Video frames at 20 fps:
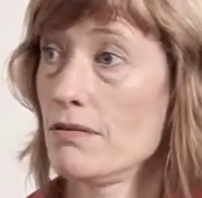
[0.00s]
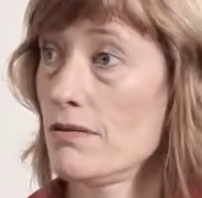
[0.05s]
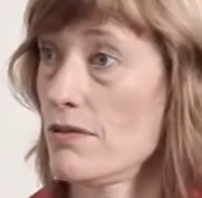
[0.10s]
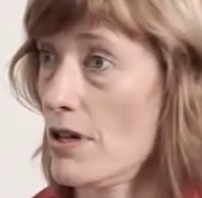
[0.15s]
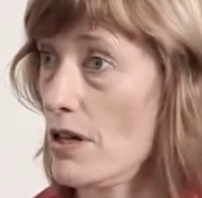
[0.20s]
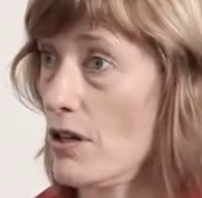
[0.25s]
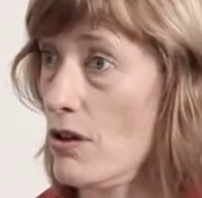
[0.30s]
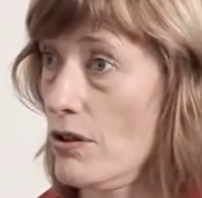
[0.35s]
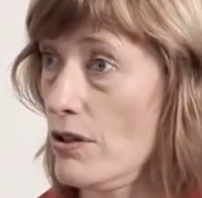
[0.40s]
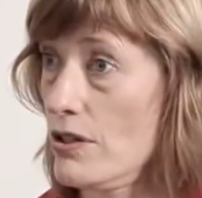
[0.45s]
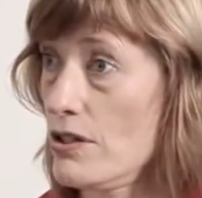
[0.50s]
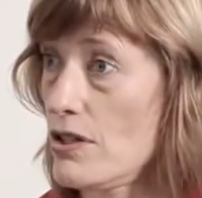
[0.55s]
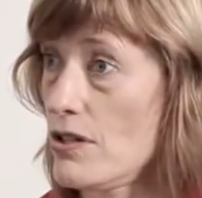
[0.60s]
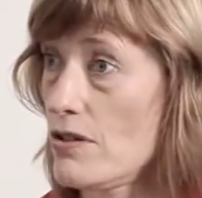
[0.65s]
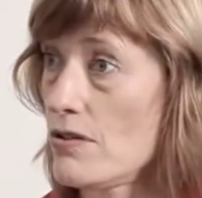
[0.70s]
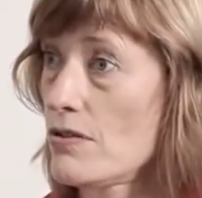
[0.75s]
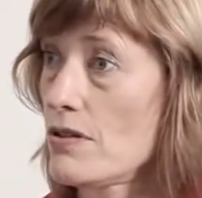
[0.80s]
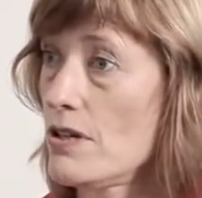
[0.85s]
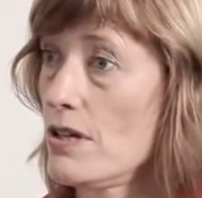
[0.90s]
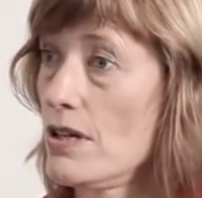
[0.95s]

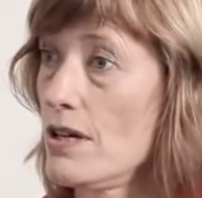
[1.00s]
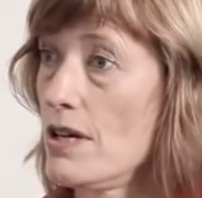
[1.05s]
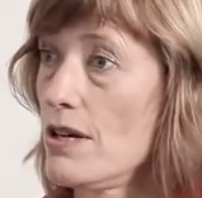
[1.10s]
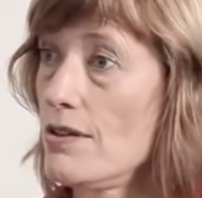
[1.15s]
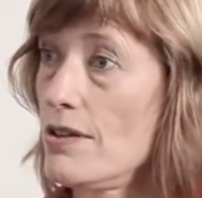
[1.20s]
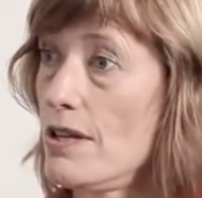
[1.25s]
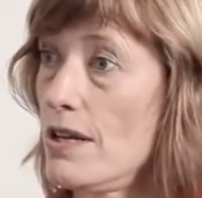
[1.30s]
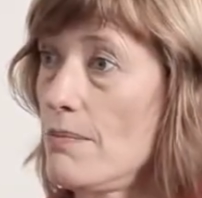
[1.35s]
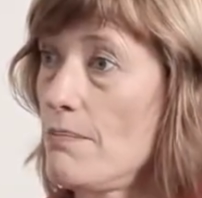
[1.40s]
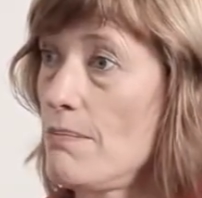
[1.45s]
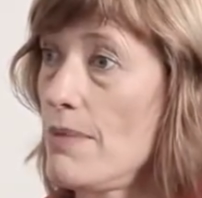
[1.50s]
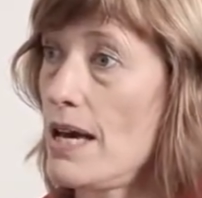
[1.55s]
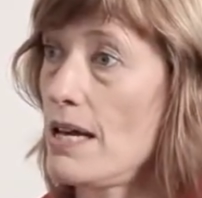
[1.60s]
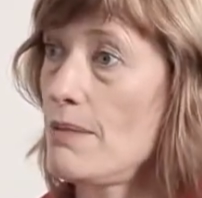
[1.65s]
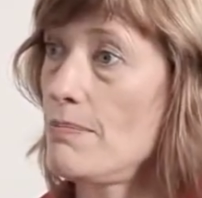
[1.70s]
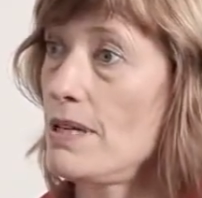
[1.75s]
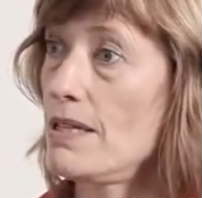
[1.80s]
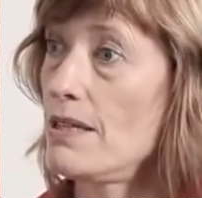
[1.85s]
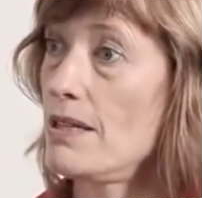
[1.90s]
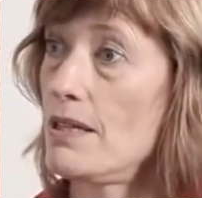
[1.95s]
psychologist, then it
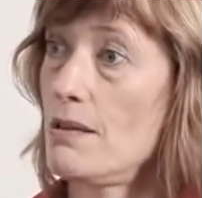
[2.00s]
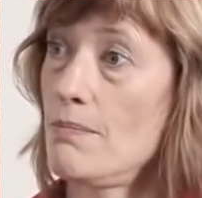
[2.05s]
may be